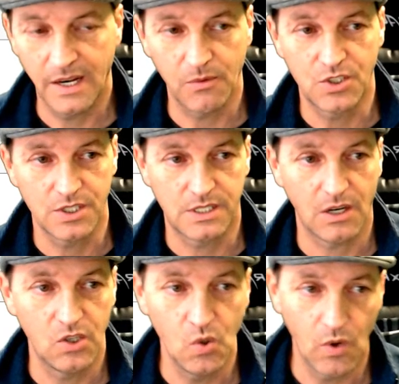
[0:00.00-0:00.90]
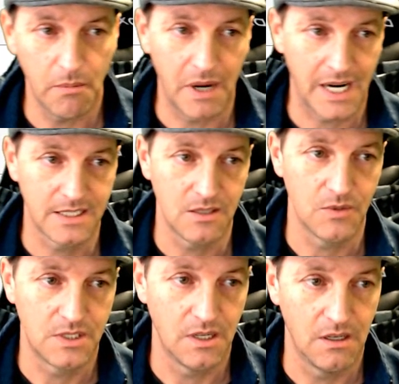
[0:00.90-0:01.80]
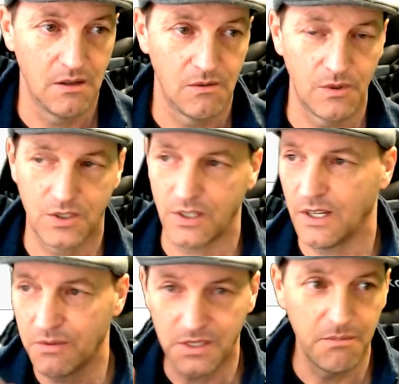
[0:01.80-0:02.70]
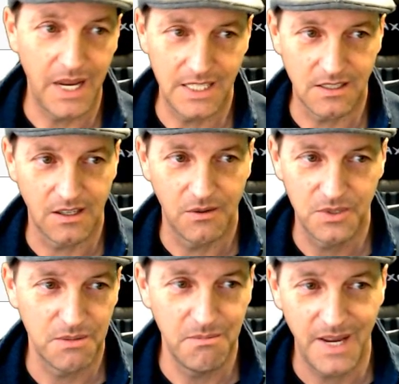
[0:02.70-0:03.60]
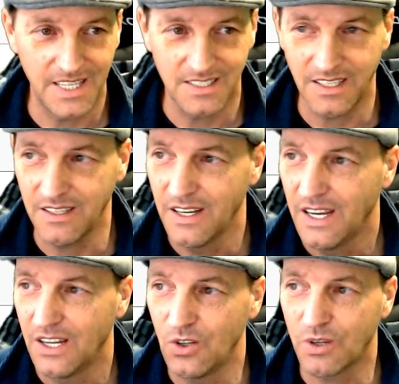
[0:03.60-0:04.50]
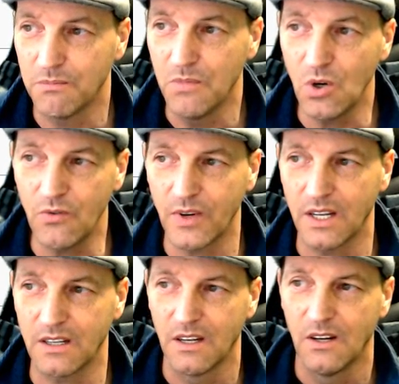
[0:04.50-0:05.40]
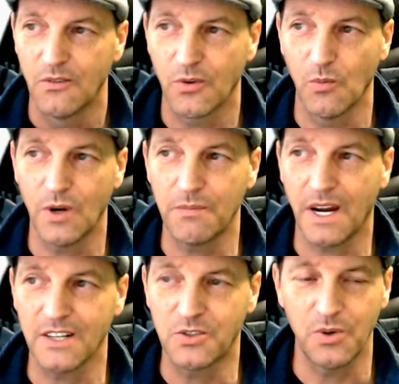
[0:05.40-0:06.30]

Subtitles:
it would just tell you what box it was in, which it was amazing. It was amazing. And you could move it from one box to